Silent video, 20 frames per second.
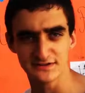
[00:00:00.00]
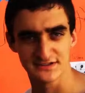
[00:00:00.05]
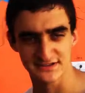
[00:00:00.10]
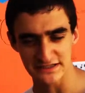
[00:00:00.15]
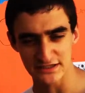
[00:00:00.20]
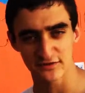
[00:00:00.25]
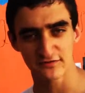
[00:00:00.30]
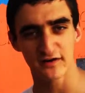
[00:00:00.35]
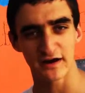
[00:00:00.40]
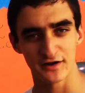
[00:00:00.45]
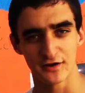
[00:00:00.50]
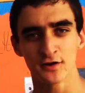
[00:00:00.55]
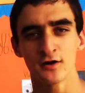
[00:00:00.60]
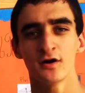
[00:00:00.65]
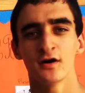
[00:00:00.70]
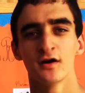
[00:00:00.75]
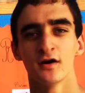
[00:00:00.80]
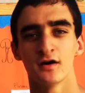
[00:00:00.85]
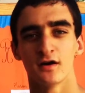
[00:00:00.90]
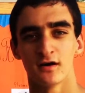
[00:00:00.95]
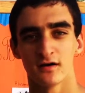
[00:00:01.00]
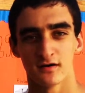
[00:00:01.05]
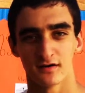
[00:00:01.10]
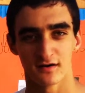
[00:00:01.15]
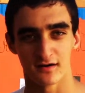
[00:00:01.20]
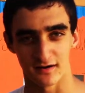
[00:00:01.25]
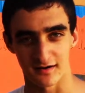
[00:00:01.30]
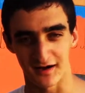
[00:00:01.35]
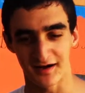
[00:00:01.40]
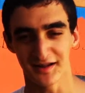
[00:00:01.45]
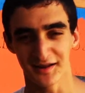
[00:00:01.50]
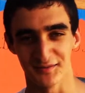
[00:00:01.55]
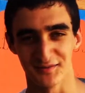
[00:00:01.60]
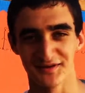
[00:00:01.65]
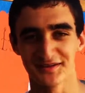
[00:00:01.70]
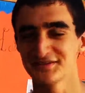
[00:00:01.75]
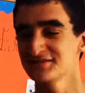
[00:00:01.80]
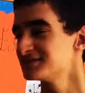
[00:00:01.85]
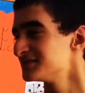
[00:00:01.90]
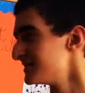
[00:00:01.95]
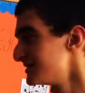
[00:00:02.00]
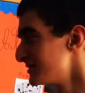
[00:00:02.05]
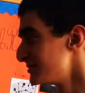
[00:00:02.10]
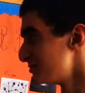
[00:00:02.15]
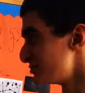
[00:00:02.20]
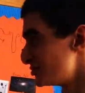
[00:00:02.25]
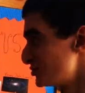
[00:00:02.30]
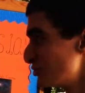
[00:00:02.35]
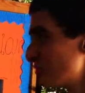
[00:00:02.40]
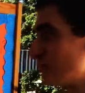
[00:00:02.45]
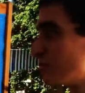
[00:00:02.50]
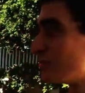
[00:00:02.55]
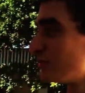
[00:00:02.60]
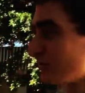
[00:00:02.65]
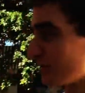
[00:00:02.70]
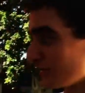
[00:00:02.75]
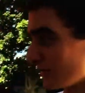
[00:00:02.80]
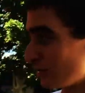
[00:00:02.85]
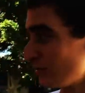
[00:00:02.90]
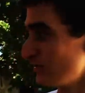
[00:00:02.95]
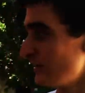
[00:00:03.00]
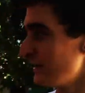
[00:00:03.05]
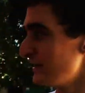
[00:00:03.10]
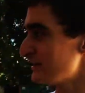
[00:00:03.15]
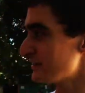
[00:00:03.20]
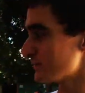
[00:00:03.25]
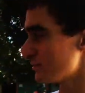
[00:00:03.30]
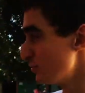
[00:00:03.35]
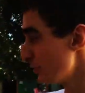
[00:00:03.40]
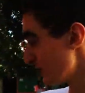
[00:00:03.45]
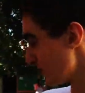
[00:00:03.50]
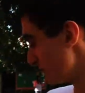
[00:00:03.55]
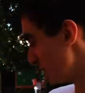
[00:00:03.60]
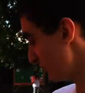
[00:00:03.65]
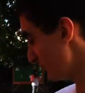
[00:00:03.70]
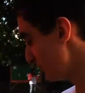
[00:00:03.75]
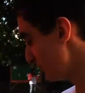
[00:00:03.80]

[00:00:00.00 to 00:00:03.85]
instead of other elements to create nuclear